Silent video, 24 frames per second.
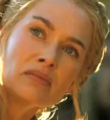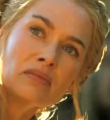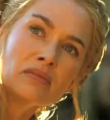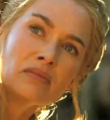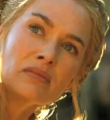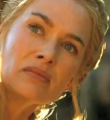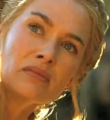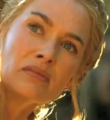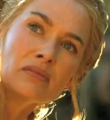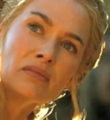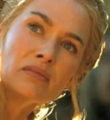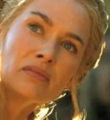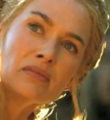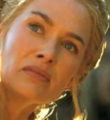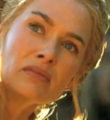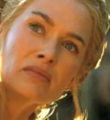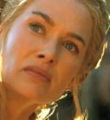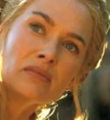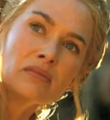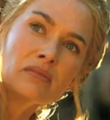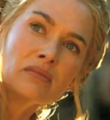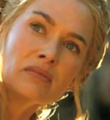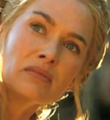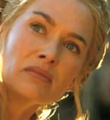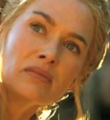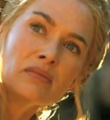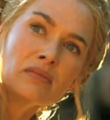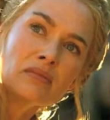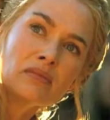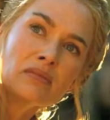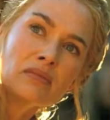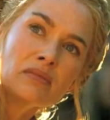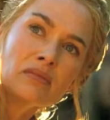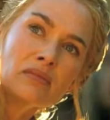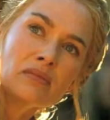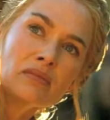
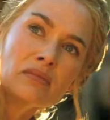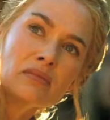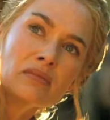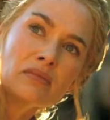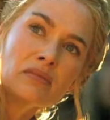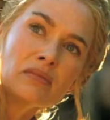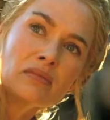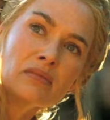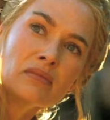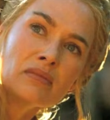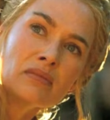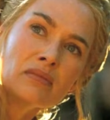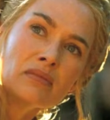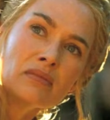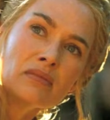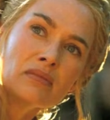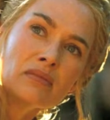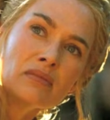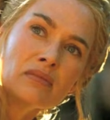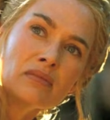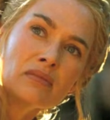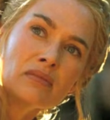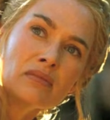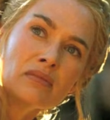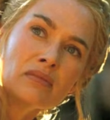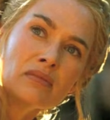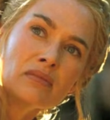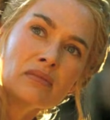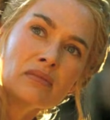The person shown says nothing.